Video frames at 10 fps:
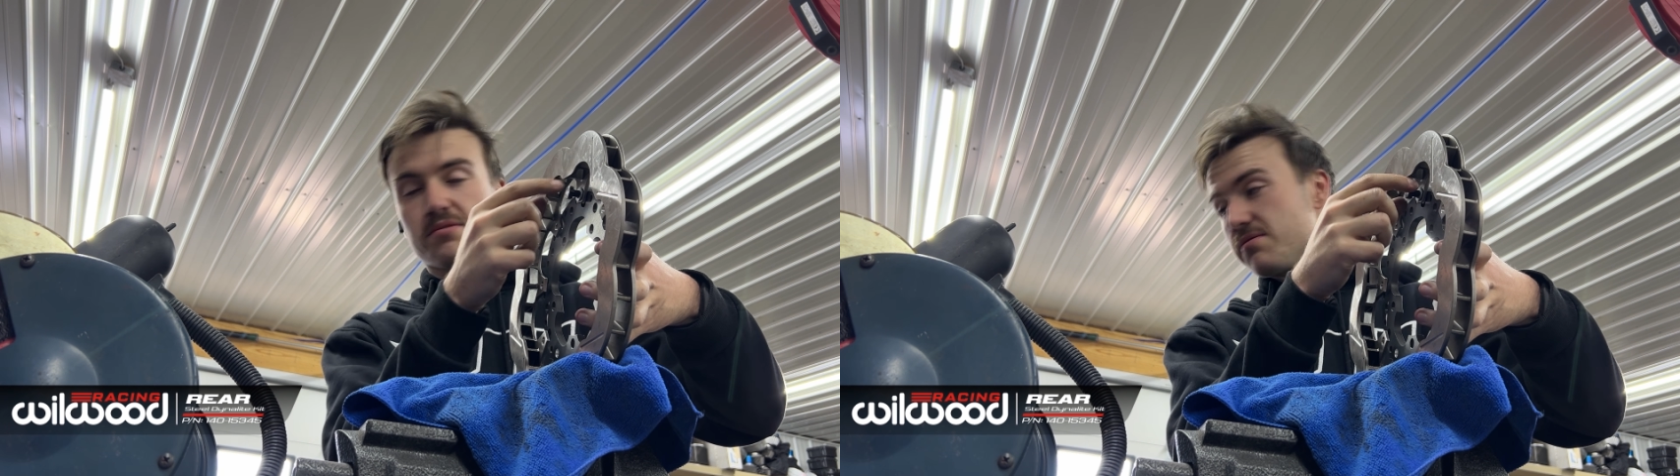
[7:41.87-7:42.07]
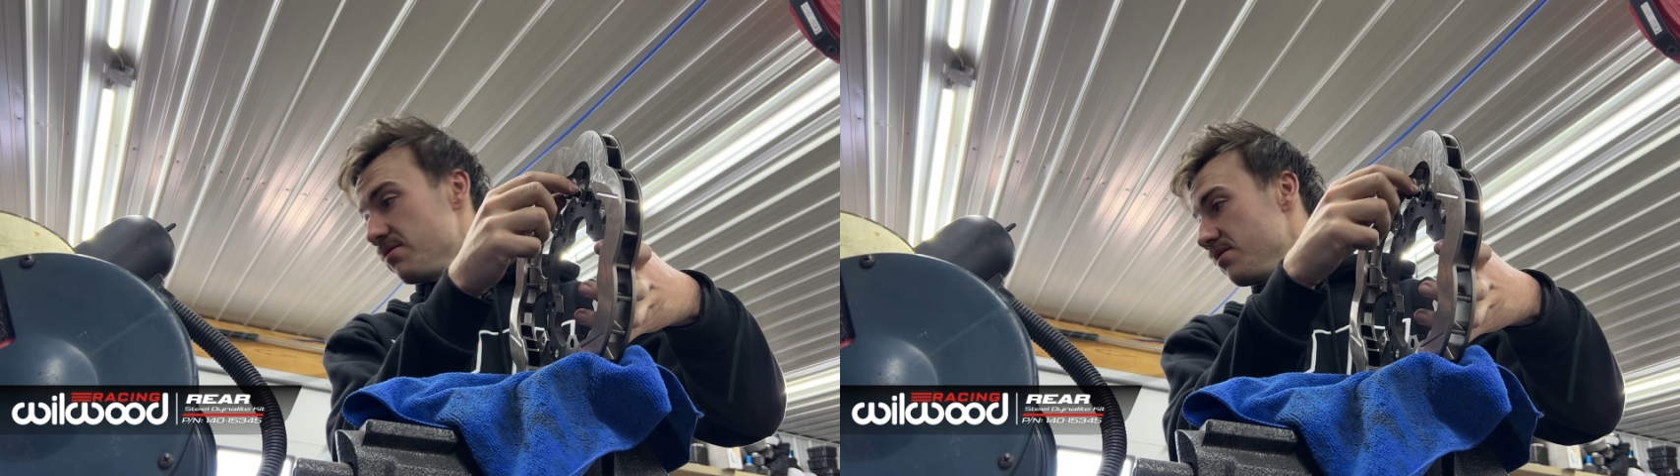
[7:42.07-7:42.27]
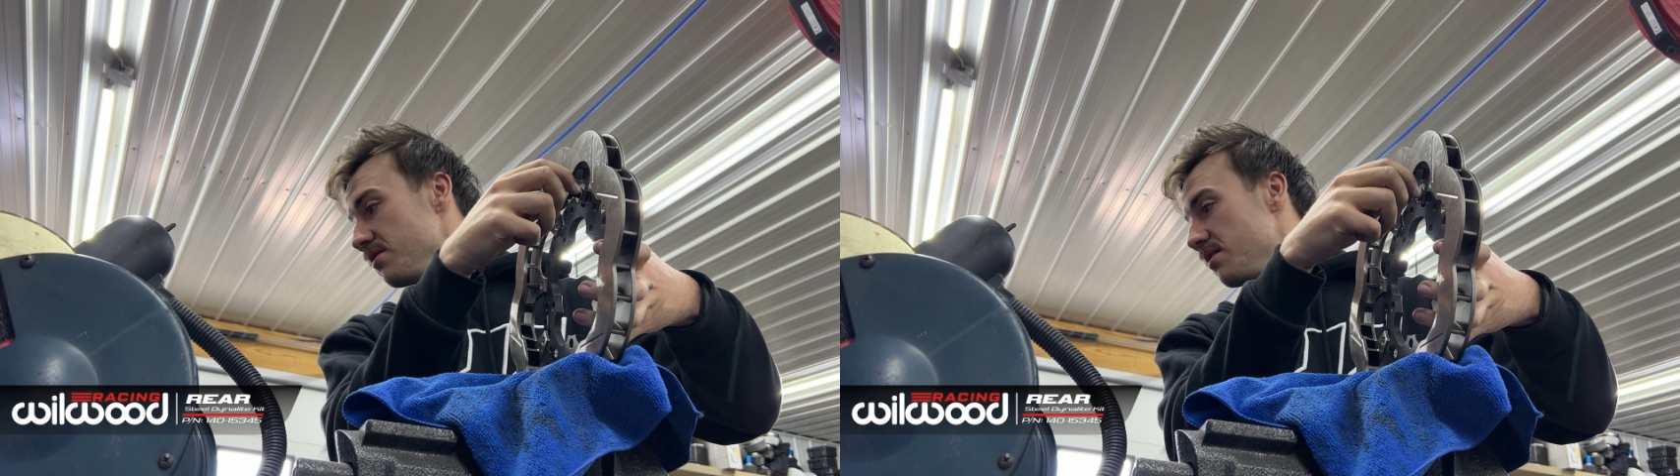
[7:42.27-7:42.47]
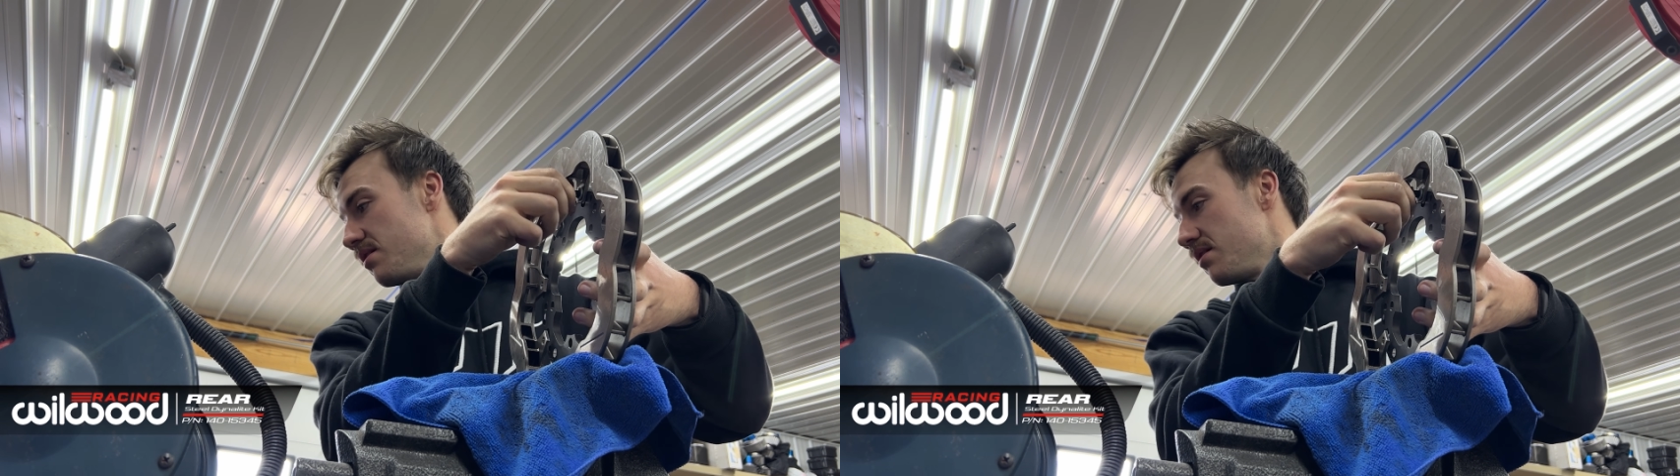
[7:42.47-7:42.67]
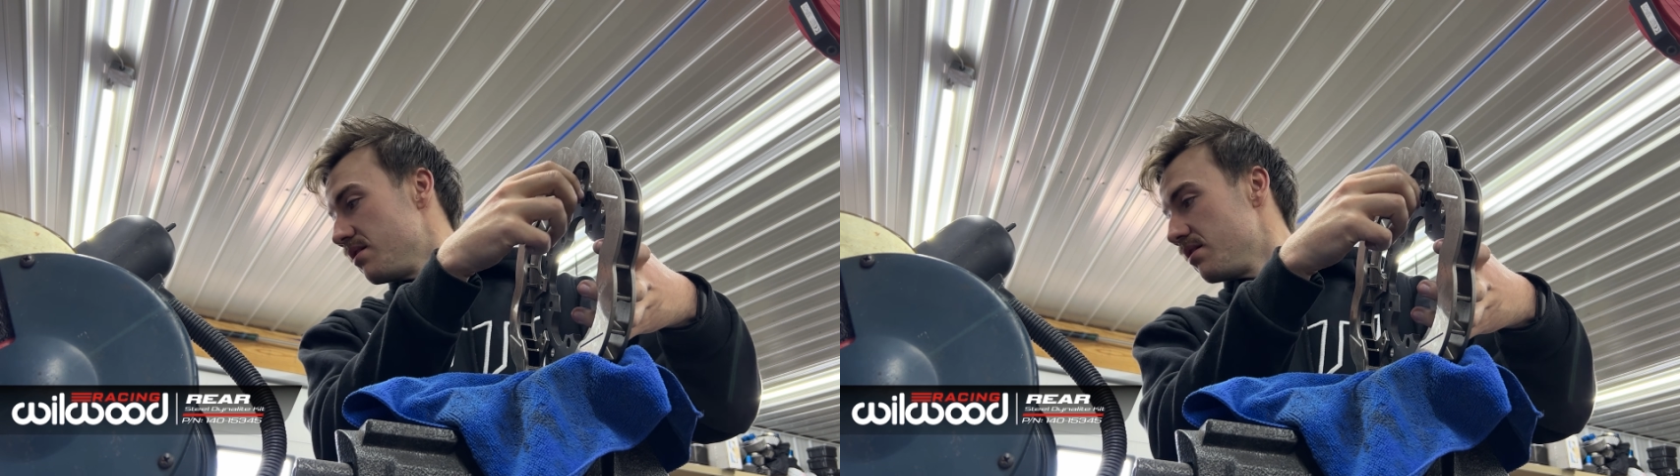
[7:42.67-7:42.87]
through
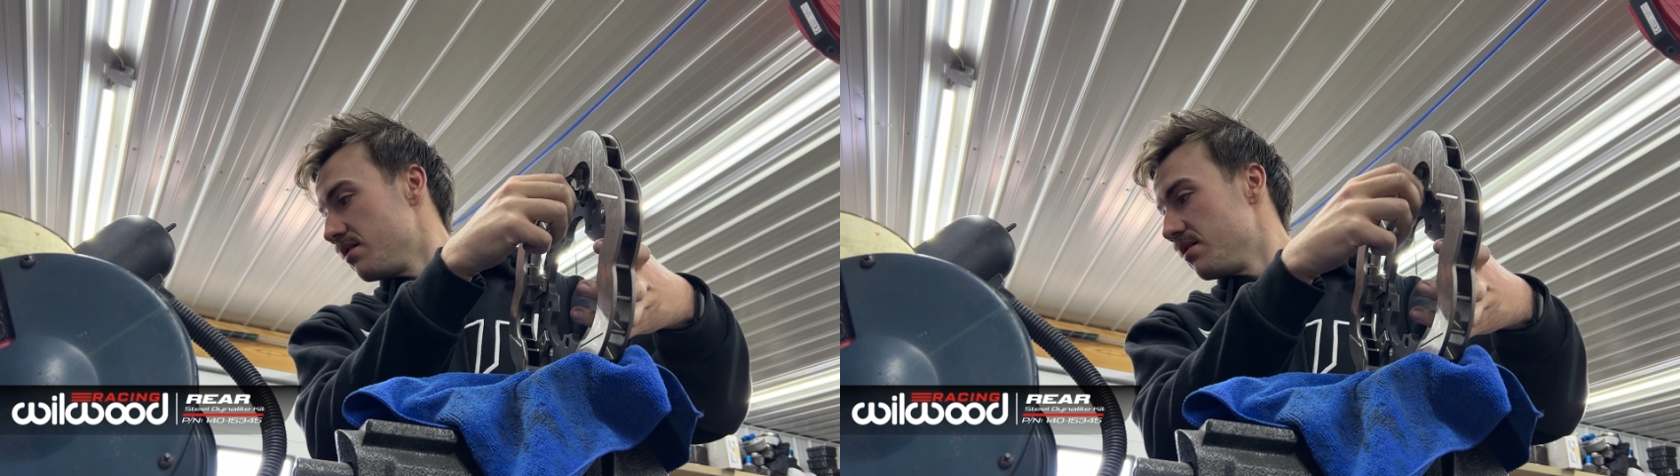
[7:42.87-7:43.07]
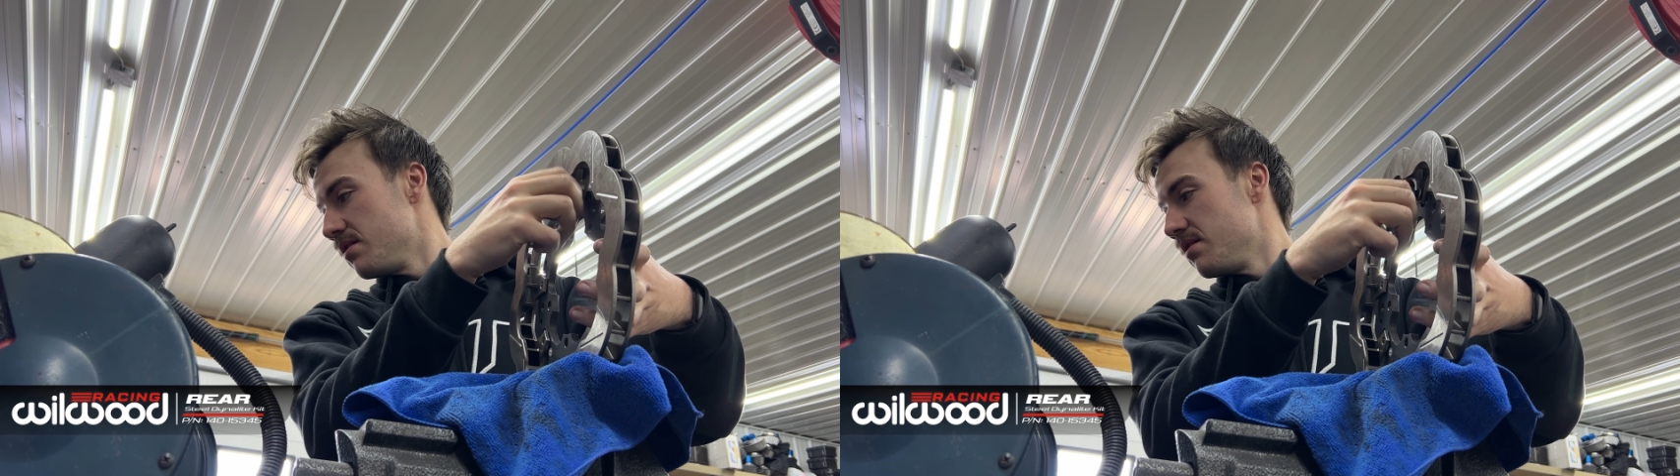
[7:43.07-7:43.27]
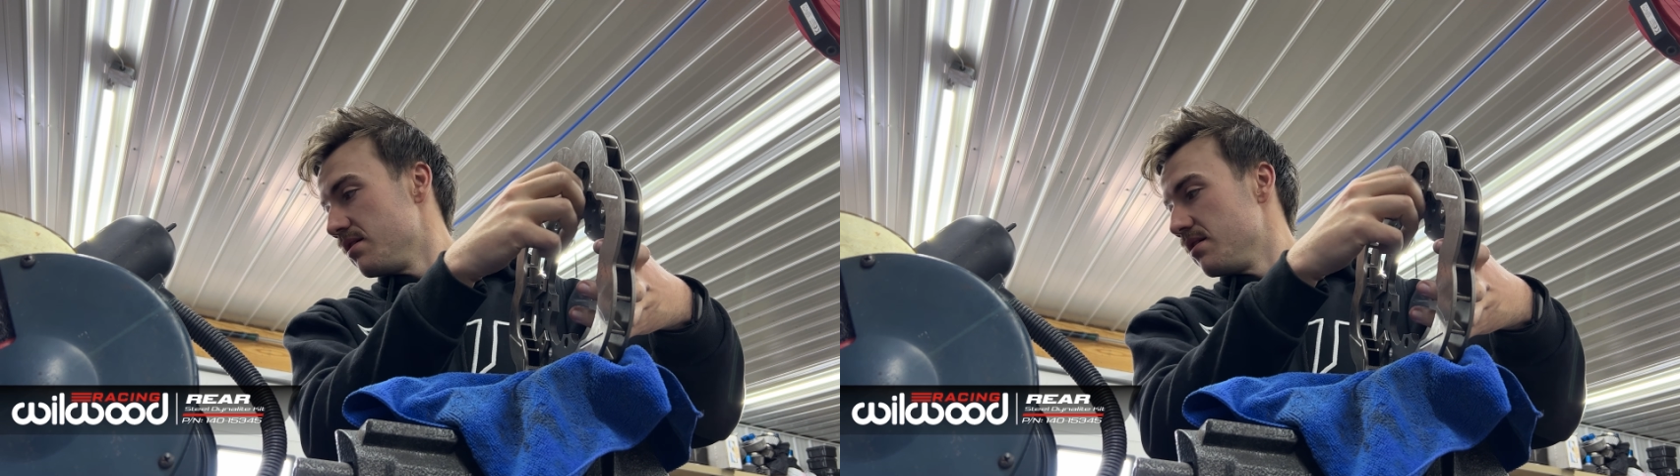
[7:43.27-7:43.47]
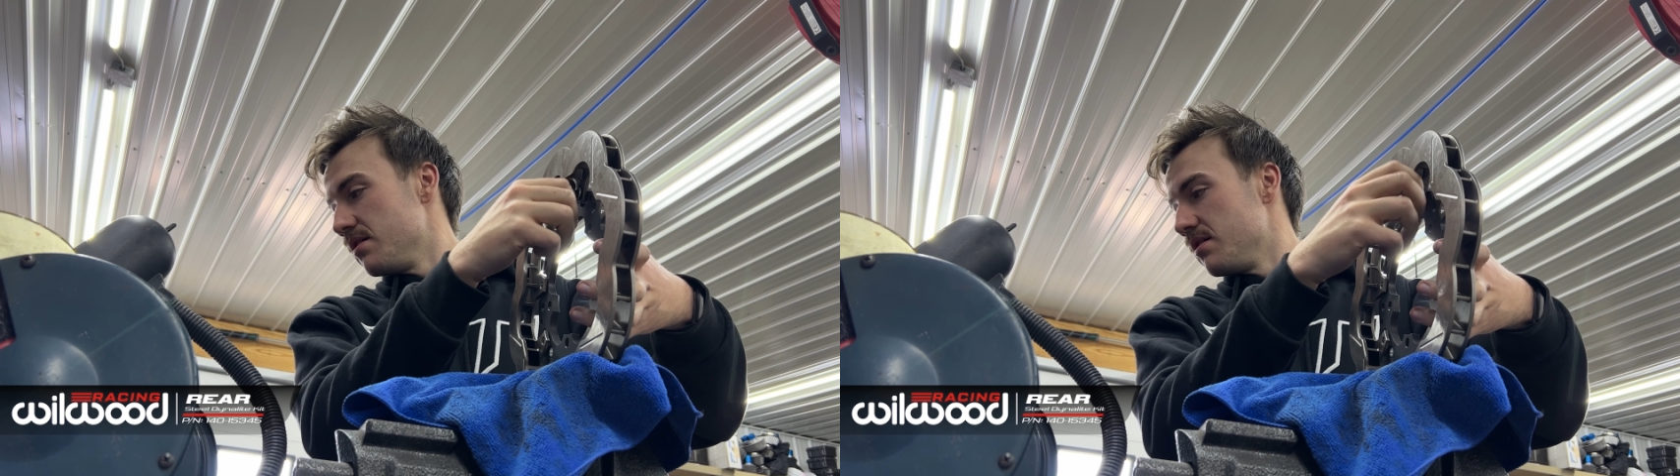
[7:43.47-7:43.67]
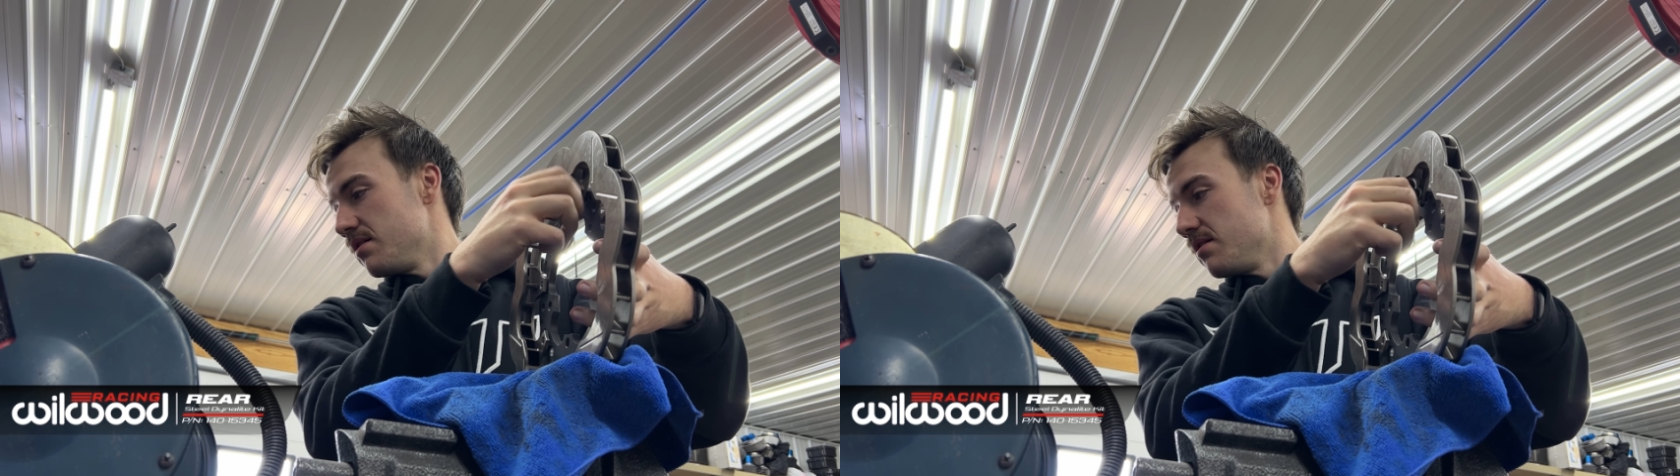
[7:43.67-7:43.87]

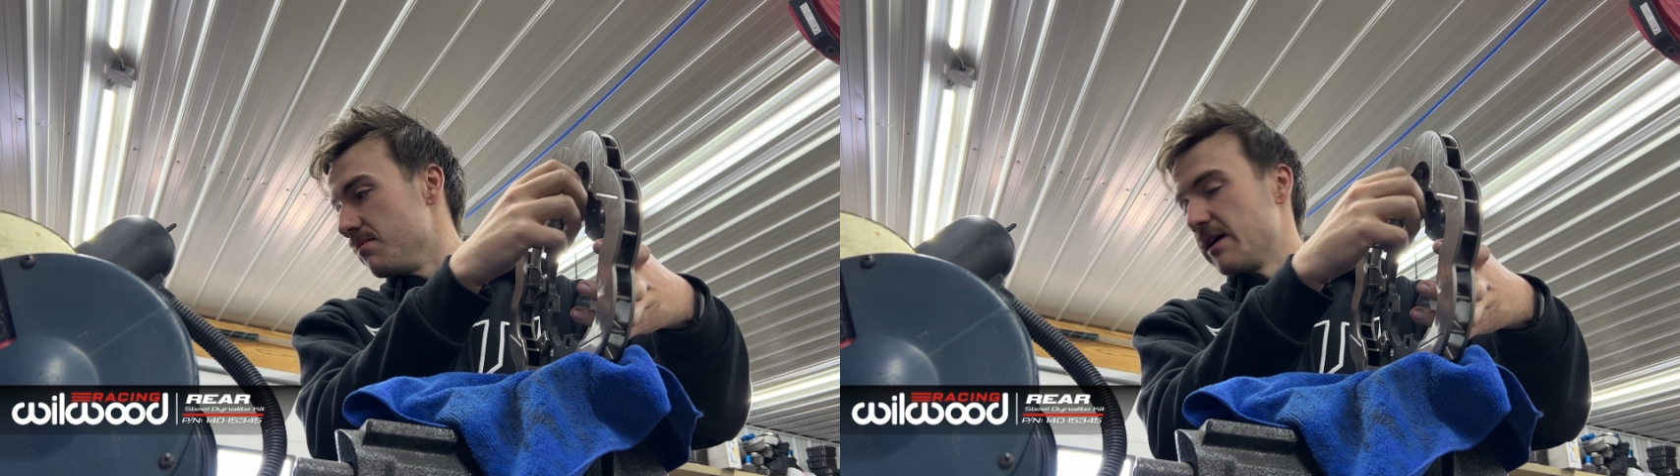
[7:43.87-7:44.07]
the